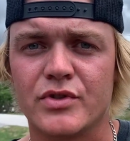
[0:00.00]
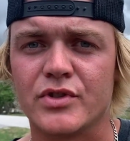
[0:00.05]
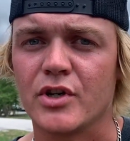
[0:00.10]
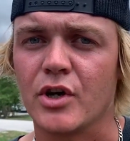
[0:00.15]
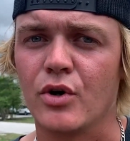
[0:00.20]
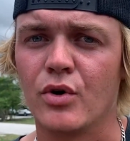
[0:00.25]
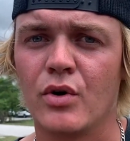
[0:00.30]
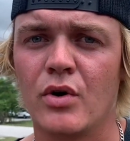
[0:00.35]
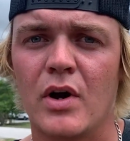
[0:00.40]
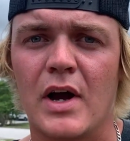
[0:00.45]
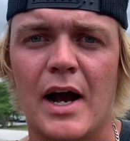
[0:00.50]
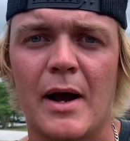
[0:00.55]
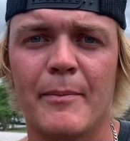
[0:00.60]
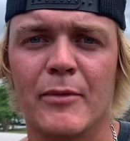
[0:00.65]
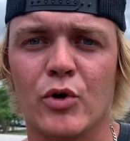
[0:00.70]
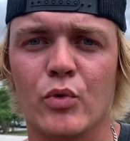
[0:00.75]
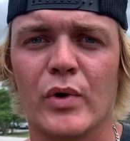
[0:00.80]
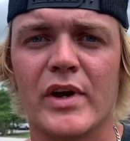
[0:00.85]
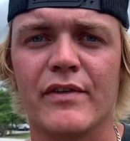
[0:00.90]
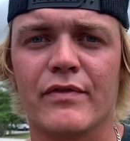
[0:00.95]
So I'm
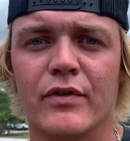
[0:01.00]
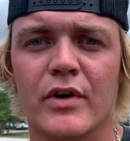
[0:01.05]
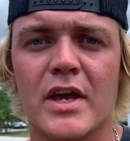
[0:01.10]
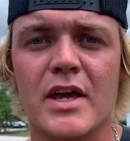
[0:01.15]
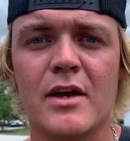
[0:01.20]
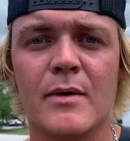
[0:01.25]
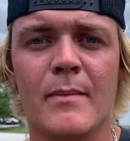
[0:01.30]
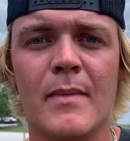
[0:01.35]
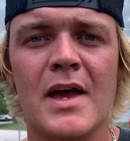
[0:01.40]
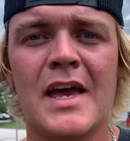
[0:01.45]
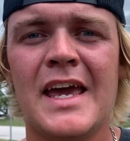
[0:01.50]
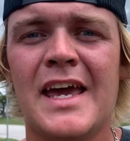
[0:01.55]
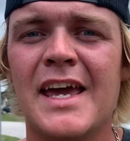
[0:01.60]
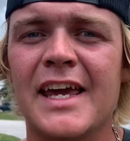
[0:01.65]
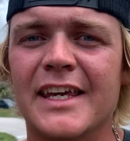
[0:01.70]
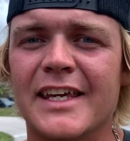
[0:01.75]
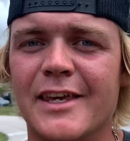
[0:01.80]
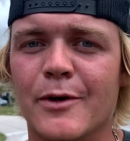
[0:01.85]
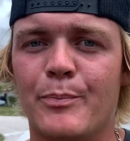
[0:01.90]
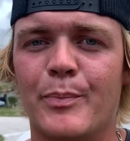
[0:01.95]
gonna wait for him
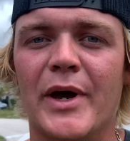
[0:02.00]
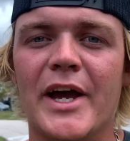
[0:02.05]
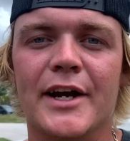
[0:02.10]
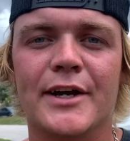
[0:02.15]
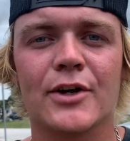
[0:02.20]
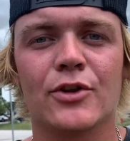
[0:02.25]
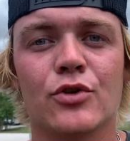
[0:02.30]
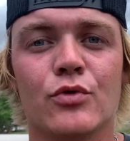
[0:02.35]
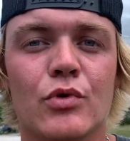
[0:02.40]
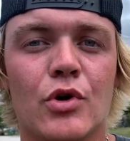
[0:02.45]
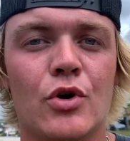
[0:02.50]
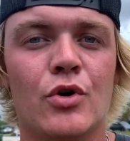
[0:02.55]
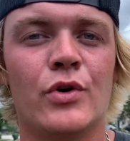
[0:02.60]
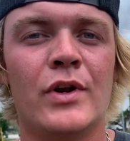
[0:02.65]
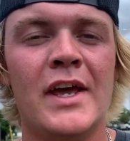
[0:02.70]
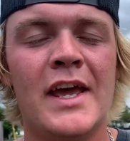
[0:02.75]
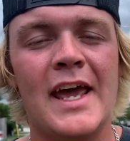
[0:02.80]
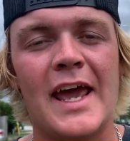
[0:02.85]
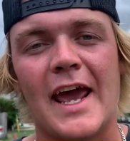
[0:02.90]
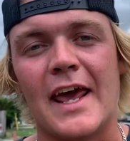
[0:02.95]
get back on the
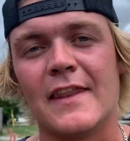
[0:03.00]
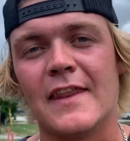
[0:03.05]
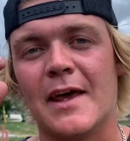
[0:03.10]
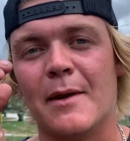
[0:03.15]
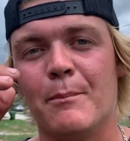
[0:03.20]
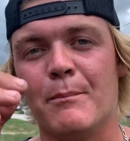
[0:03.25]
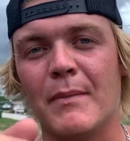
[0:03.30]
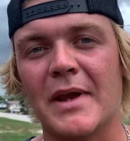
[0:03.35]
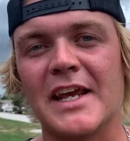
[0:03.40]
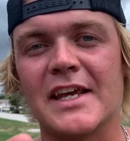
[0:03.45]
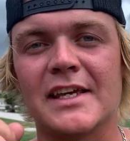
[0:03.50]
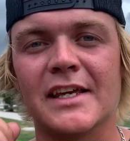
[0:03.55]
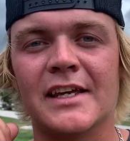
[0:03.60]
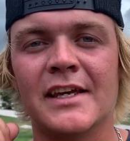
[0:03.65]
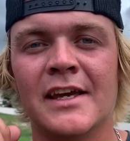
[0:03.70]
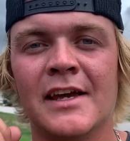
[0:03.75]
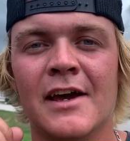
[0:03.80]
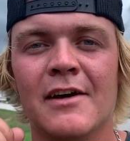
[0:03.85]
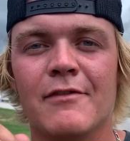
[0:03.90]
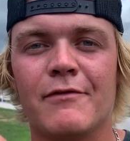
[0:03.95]
road, and then make
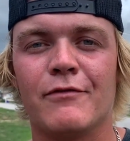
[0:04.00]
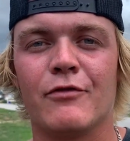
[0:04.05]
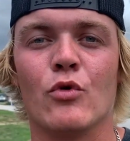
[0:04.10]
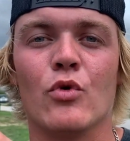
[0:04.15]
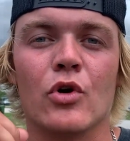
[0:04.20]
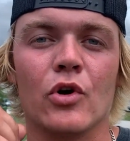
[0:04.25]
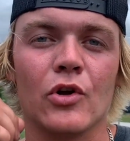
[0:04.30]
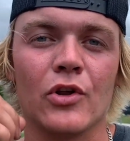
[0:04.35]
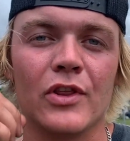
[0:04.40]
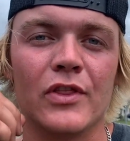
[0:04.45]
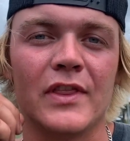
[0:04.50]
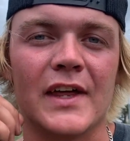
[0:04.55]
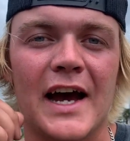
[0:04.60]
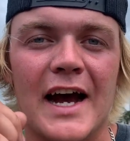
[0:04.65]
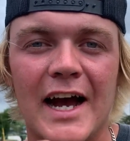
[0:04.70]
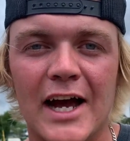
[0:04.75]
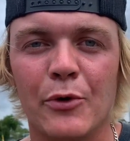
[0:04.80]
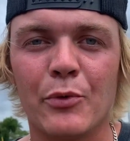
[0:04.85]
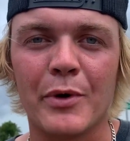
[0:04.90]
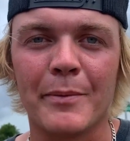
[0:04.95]
it for the
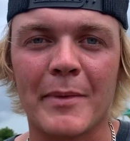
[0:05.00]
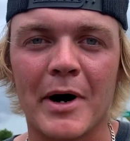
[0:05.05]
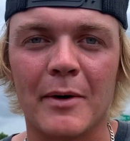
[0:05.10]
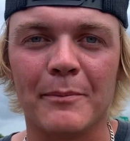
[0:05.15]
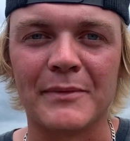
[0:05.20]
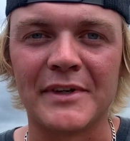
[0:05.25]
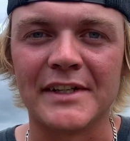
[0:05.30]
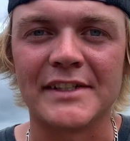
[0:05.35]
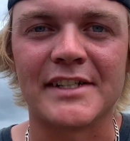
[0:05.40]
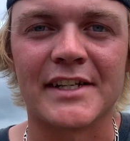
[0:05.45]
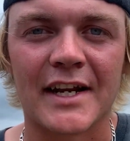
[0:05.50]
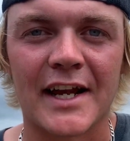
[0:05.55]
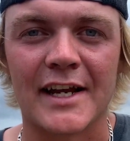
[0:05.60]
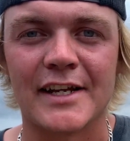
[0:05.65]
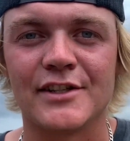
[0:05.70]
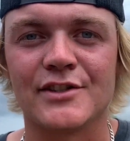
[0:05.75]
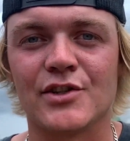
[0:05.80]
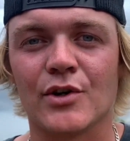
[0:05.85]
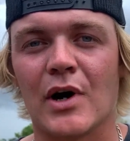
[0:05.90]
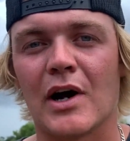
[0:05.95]
Highway Mob meet
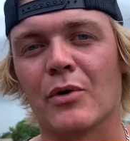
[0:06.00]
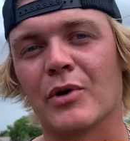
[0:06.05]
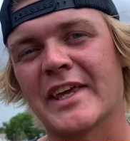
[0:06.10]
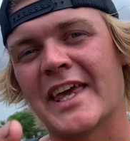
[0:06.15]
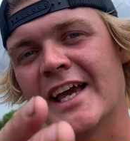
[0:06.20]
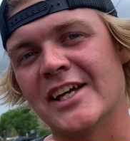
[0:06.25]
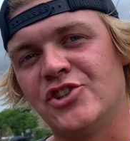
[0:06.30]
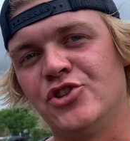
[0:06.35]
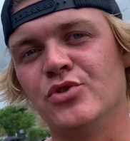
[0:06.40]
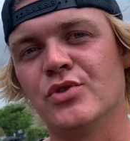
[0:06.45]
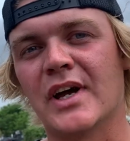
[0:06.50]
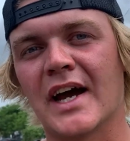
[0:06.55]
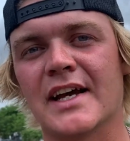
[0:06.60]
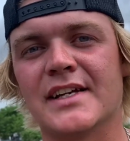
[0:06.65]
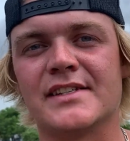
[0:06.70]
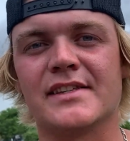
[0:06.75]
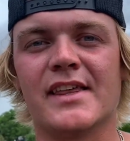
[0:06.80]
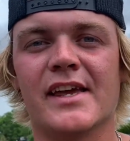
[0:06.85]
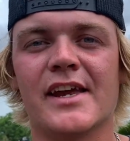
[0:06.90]
tonight. So I'll catch you guys